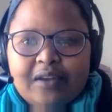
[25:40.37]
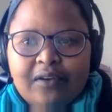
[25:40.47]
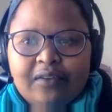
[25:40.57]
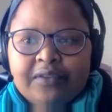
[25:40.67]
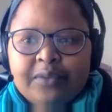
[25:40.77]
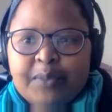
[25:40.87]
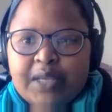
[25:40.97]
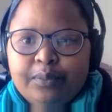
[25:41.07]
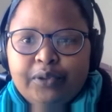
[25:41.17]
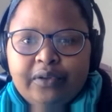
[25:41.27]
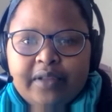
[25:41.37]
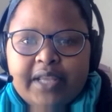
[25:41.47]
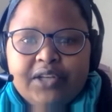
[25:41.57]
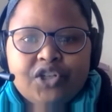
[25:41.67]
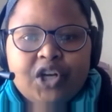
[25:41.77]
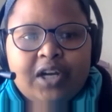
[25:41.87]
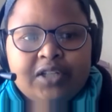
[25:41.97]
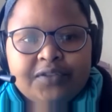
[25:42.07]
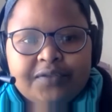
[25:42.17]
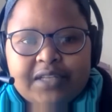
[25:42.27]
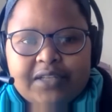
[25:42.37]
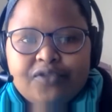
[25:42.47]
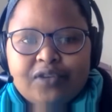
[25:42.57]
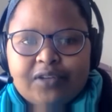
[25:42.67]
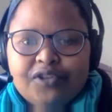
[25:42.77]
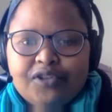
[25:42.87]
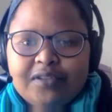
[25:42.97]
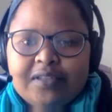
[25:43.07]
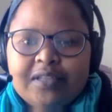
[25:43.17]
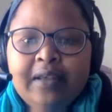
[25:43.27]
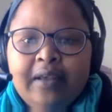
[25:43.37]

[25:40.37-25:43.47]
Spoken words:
of the people in charge of these structures,